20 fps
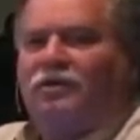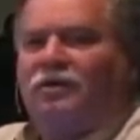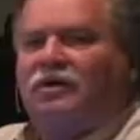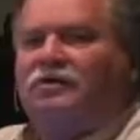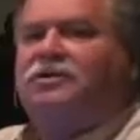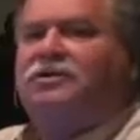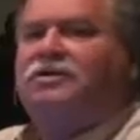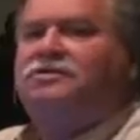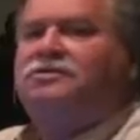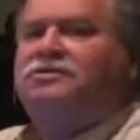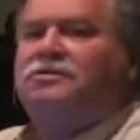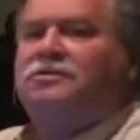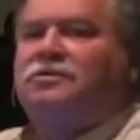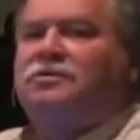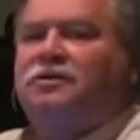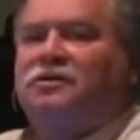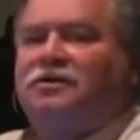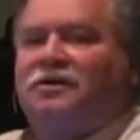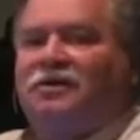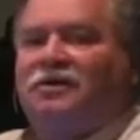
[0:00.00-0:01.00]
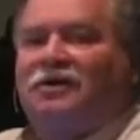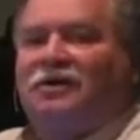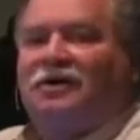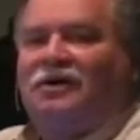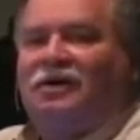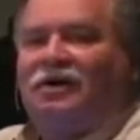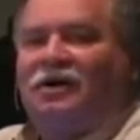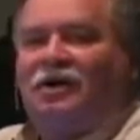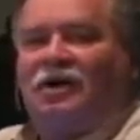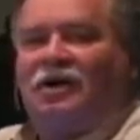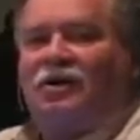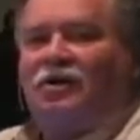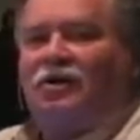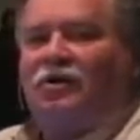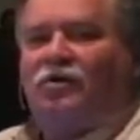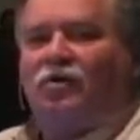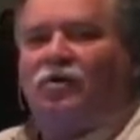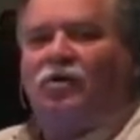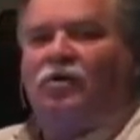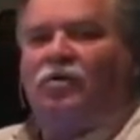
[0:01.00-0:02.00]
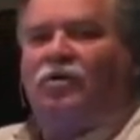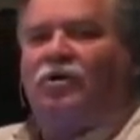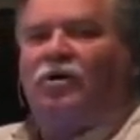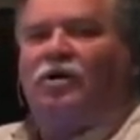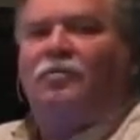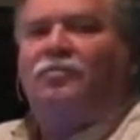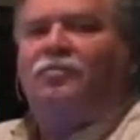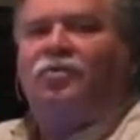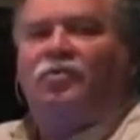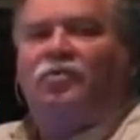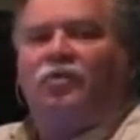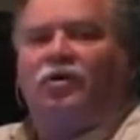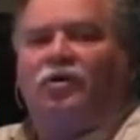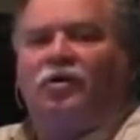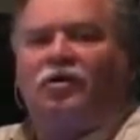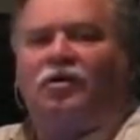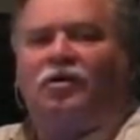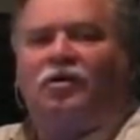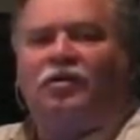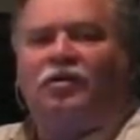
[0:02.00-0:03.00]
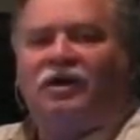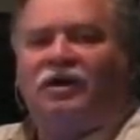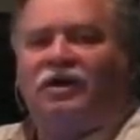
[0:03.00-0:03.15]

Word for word: a teacher. And I could go on up the rung.